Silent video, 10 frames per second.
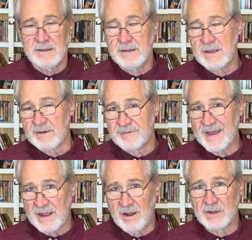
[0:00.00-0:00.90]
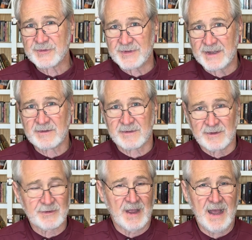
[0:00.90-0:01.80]
If they all 6
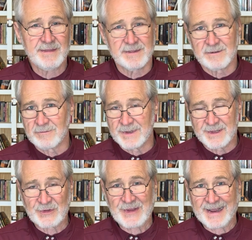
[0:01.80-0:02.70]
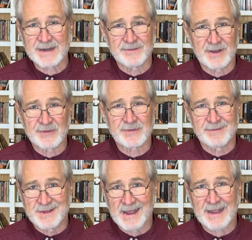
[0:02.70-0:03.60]
decide that when the second of us
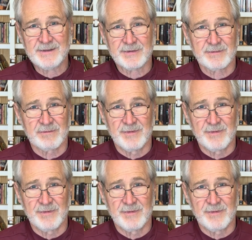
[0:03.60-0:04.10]
dies,